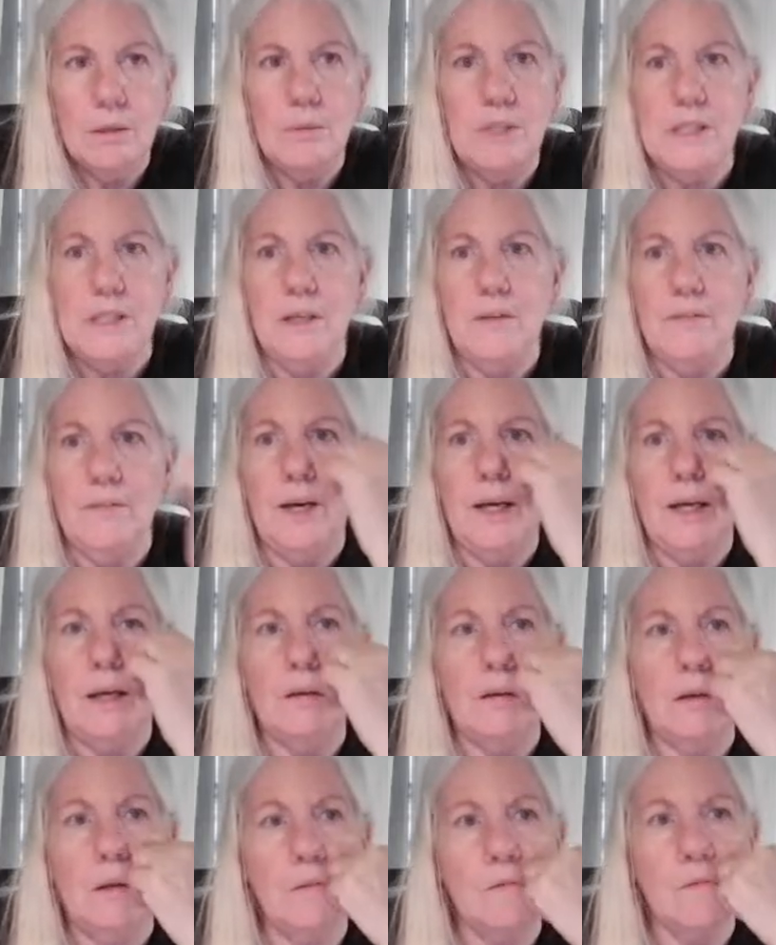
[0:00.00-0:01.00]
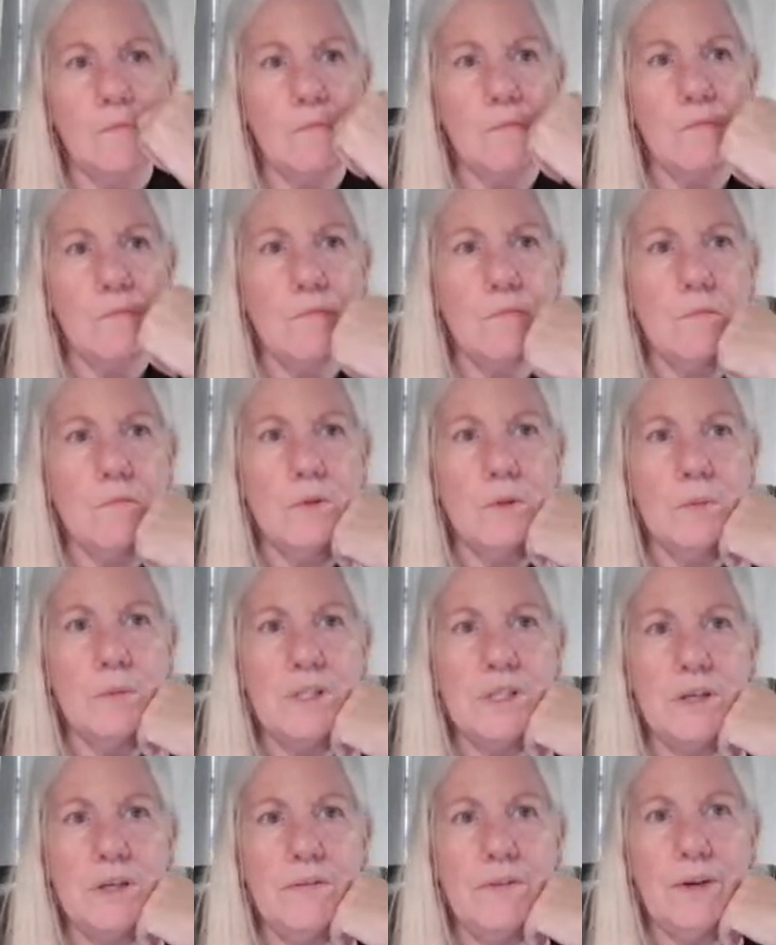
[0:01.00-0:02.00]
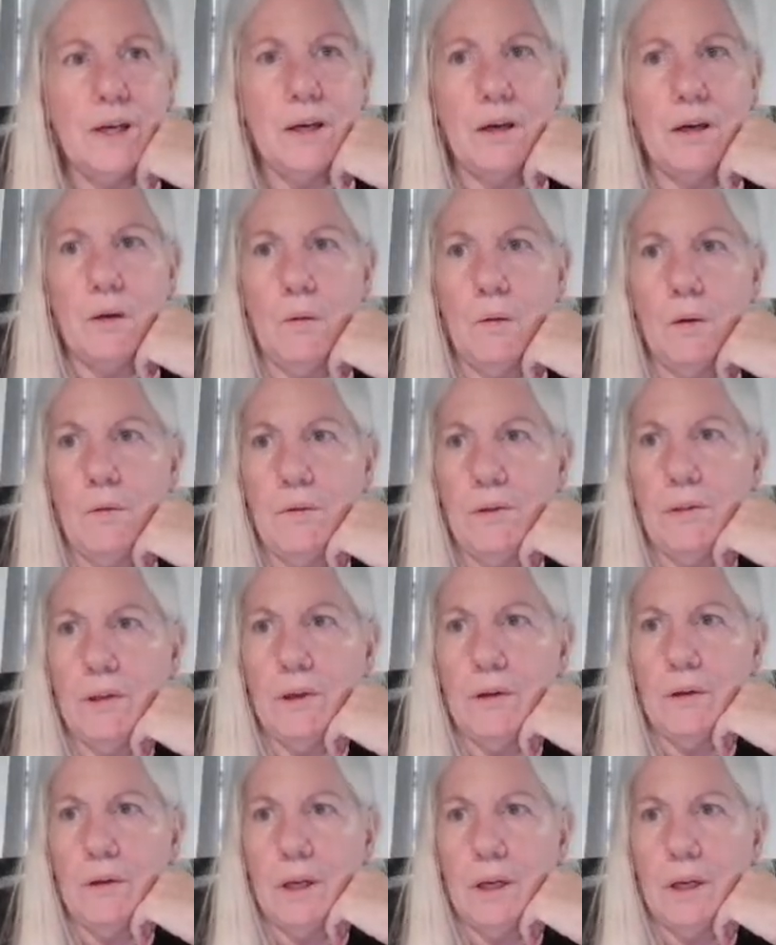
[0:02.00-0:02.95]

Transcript: Let me see if I can go over there,